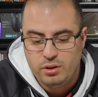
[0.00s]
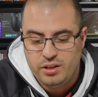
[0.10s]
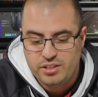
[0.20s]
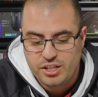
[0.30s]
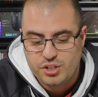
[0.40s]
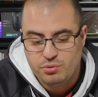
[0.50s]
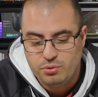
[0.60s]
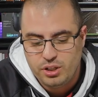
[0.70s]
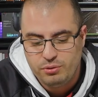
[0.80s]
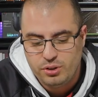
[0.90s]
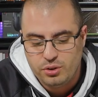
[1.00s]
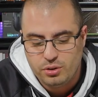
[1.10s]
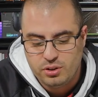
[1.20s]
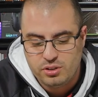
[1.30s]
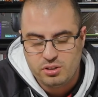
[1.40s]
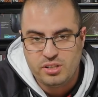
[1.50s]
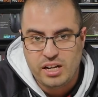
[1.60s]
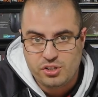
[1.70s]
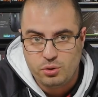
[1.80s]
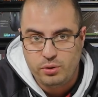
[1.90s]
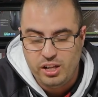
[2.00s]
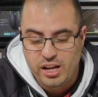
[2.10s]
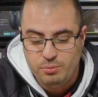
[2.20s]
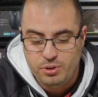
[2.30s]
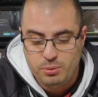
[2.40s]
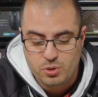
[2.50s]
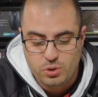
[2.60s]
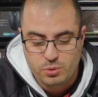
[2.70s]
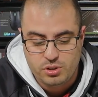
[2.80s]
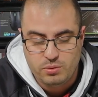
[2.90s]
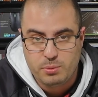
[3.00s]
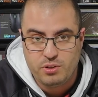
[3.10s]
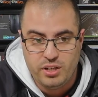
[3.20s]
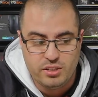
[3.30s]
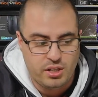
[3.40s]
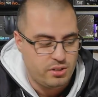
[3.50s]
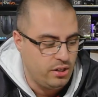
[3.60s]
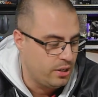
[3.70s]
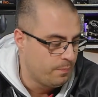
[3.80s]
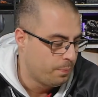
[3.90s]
And it's actually really, really good because it's actual aluminium as well, which is absolutely fantastic.